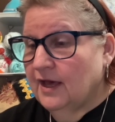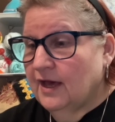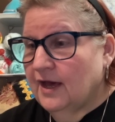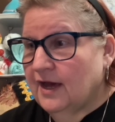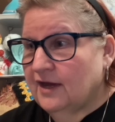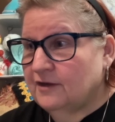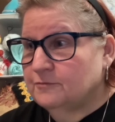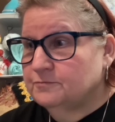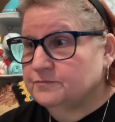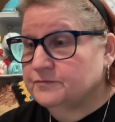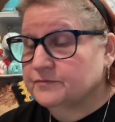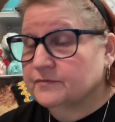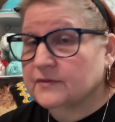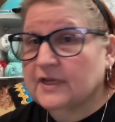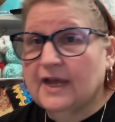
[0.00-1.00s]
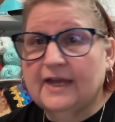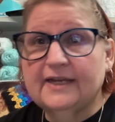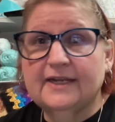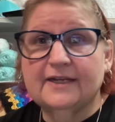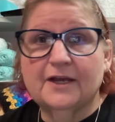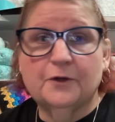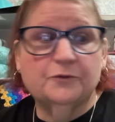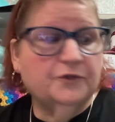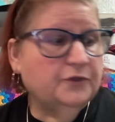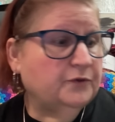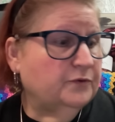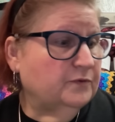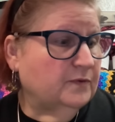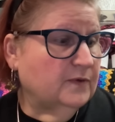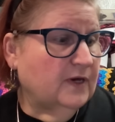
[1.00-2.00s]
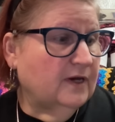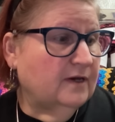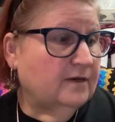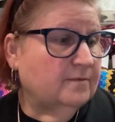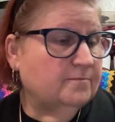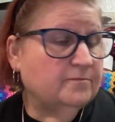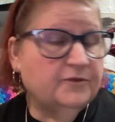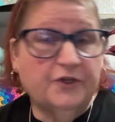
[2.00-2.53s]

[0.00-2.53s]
I did go to